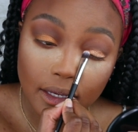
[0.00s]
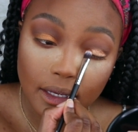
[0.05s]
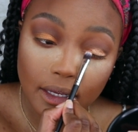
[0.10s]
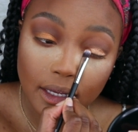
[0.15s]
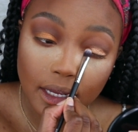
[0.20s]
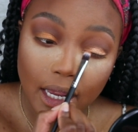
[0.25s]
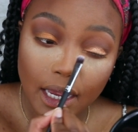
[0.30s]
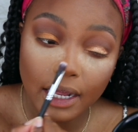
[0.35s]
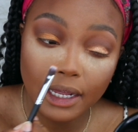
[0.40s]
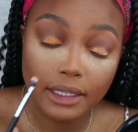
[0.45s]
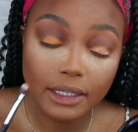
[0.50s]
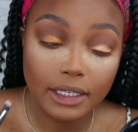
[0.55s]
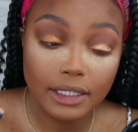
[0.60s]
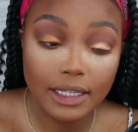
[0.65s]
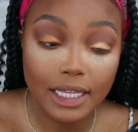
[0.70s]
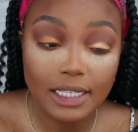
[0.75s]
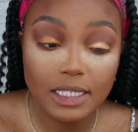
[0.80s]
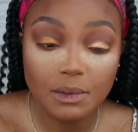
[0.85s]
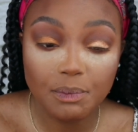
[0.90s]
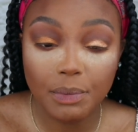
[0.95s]
Yeah, like
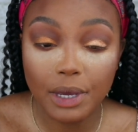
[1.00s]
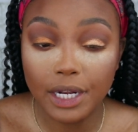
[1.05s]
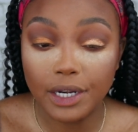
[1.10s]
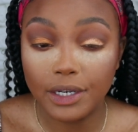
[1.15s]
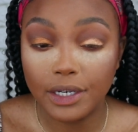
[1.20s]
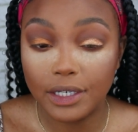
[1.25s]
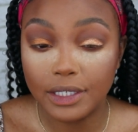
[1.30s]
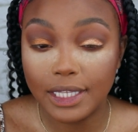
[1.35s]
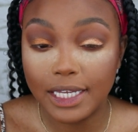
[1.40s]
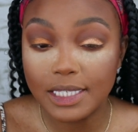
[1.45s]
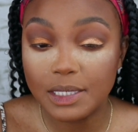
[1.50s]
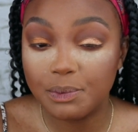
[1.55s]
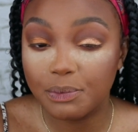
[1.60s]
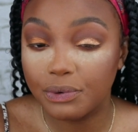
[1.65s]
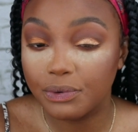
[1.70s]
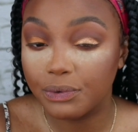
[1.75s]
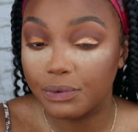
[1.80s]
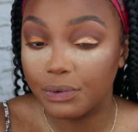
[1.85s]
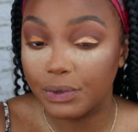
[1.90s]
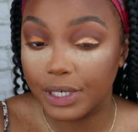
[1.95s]
that's better, that's
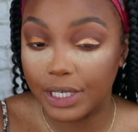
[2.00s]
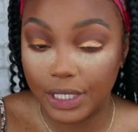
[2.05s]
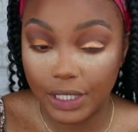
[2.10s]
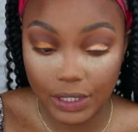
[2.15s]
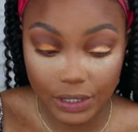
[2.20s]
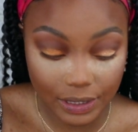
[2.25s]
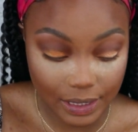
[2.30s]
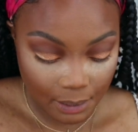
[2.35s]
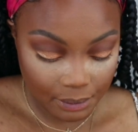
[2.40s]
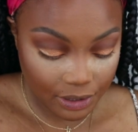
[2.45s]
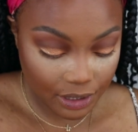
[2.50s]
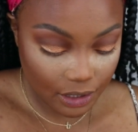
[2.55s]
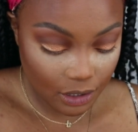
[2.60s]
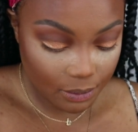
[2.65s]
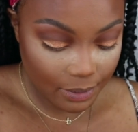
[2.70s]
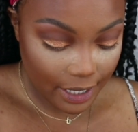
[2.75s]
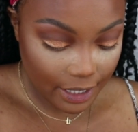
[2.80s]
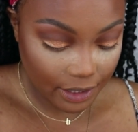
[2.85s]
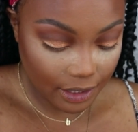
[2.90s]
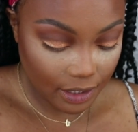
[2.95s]
prettier. I'm gonna go
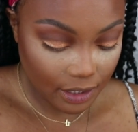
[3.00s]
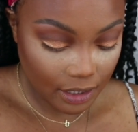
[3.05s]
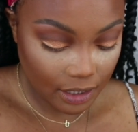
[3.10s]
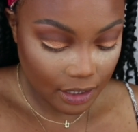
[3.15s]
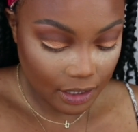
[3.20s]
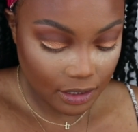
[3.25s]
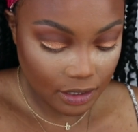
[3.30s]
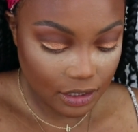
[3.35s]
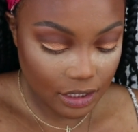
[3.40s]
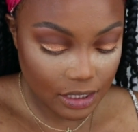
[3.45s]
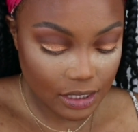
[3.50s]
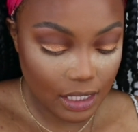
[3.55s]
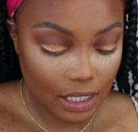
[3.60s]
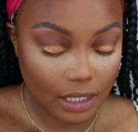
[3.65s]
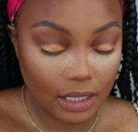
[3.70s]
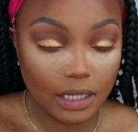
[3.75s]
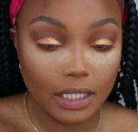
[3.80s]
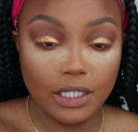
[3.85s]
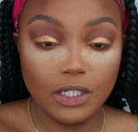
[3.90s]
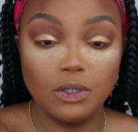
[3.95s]
back in just a
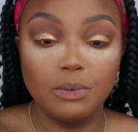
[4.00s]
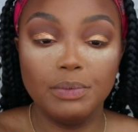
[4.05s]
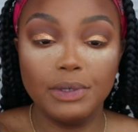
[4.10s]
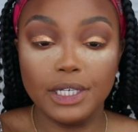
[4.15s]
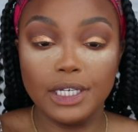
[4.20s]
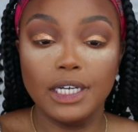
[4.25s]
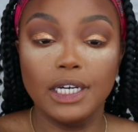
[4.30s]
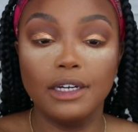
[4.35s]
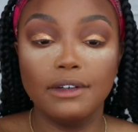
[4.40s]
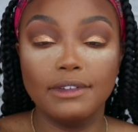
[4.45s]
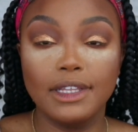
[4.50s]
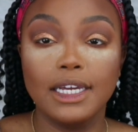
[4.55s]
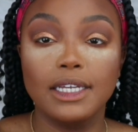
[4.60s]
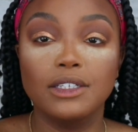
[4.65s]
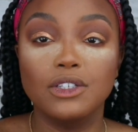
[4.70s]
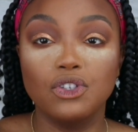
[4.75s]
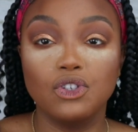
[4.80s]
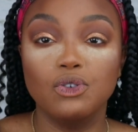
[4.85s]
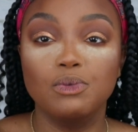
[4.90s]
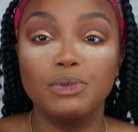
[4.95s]
little bit of that
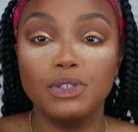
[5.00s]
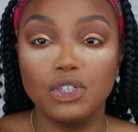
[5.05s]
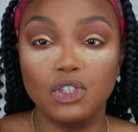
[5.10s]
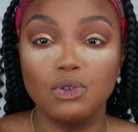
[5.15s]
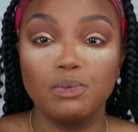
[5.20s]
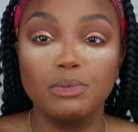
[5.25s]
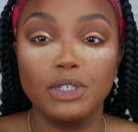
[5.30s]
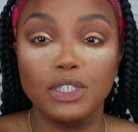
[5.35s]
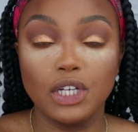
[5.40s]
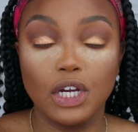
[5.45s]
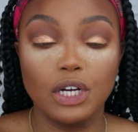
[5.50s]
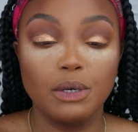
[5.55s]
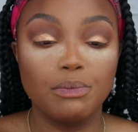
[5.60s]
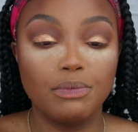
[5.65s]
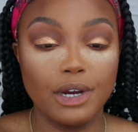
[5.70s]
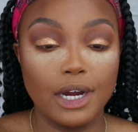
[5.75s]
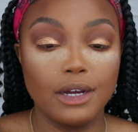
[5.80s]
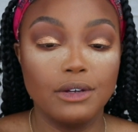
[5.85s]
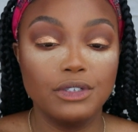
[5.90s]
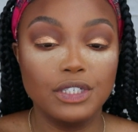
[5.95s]
super dark
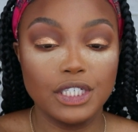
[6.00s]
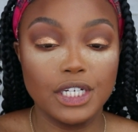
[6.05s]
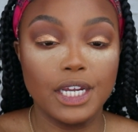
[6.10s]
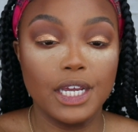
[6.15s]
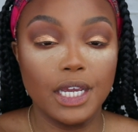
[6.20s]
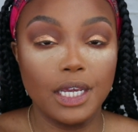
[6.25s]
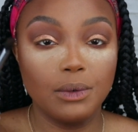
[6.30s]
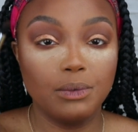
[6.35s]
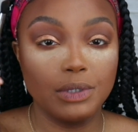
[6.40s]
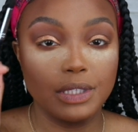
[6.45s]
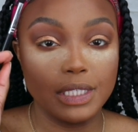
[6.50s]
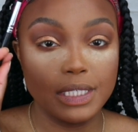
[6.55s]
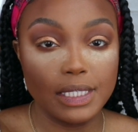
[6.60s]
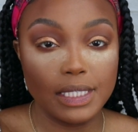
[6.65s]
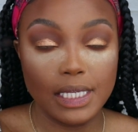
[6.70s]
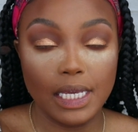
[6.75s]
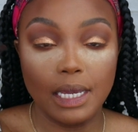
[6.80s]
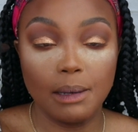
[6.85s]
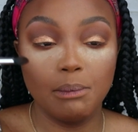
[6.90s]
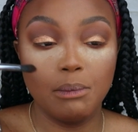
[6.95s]
brown shade with the
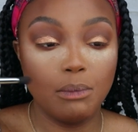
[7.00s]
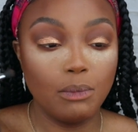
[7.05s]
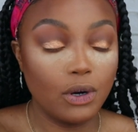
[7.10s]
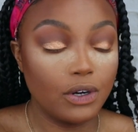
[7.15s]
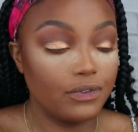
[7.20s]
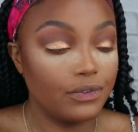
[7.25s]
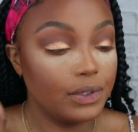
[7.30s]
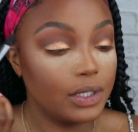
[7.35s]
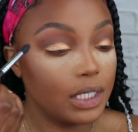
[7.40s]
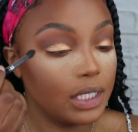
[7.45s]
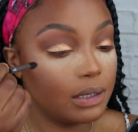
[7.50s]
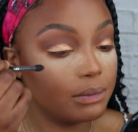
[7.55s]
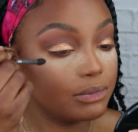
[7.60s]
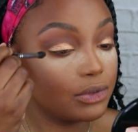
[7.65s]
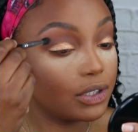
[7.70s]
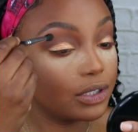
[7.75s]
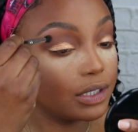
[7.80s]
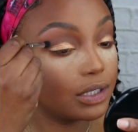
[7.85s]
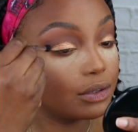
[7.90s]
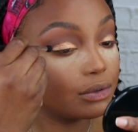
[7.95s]
same Morphe
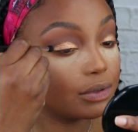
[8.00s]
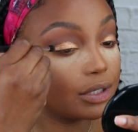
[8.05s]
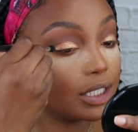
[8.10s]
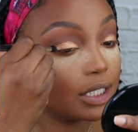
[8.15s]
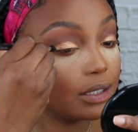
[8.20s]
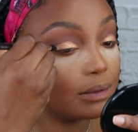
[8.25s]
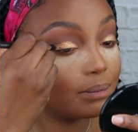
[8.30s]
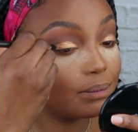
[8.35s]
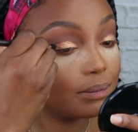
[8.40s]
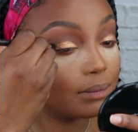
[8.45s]
M33